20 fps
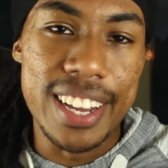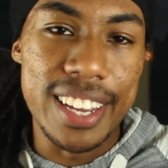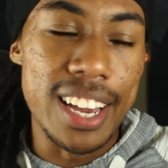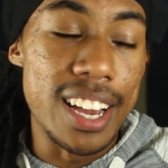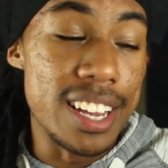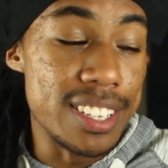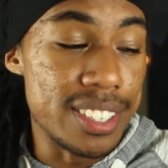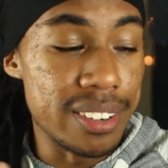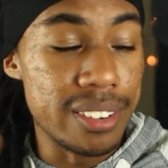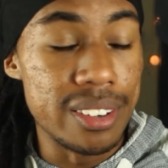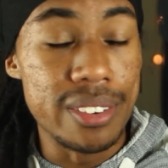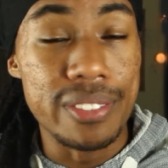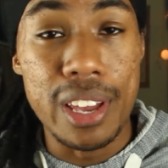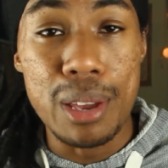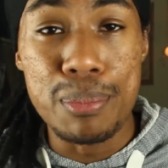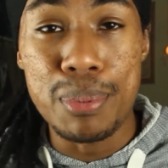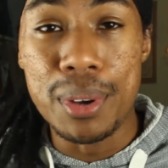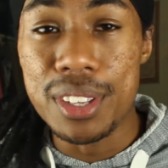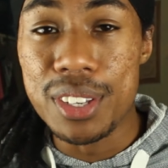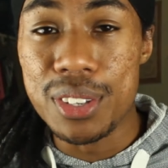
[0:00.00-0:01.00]
guys, I'm gonna
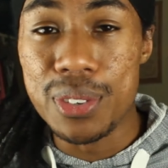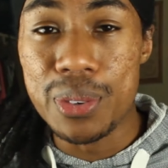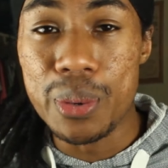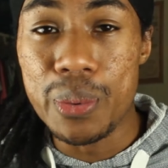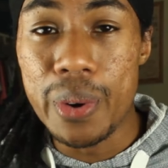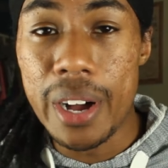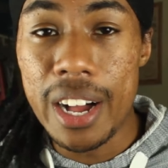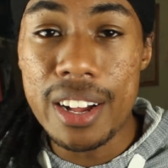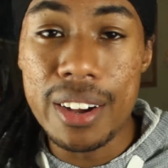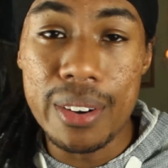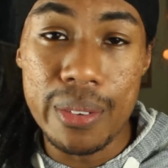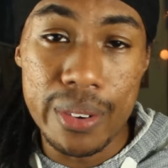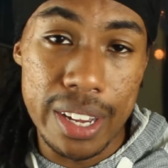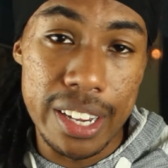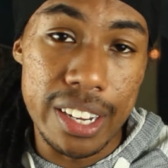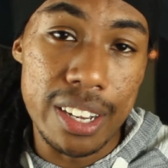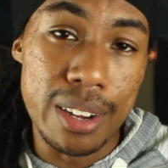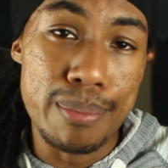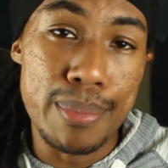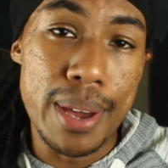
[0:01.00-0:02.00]
vape on this for a while, and when
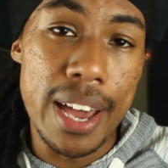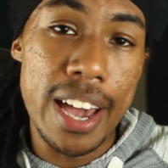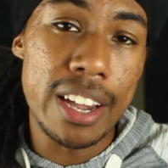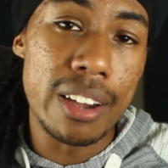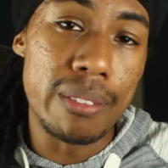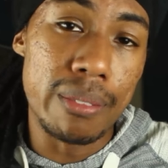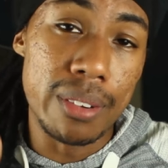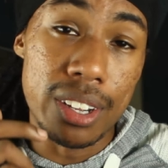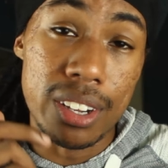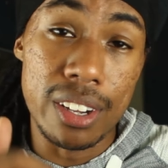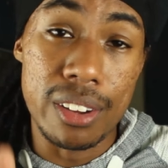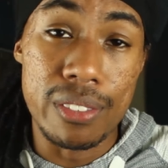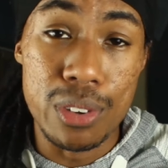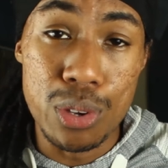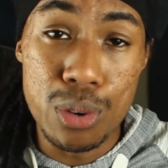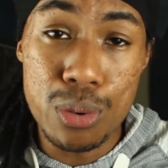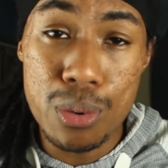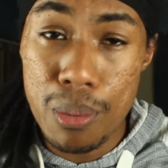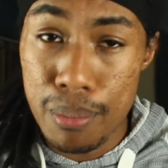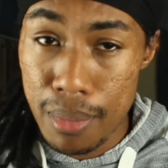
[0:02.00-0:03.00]
I come back, I'm gonna give
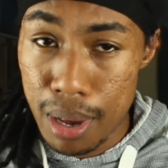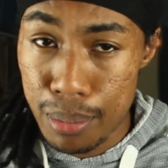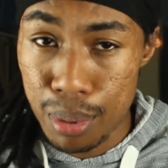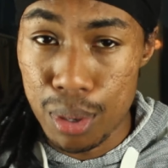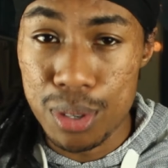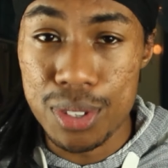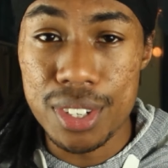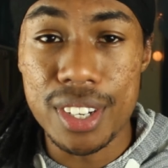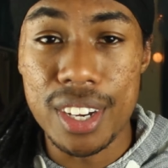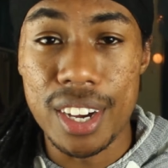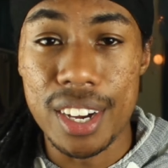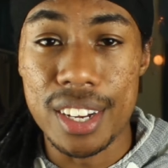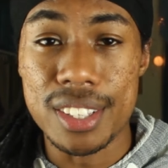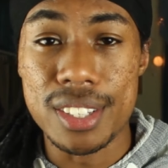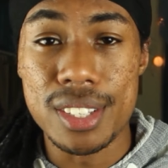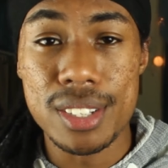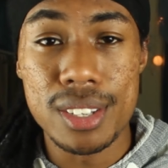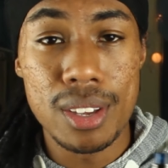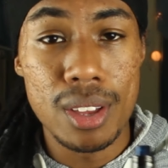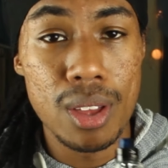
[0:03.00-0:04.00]
you my pros and
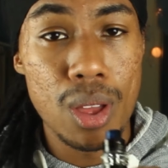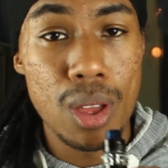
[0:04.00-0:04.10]
cons.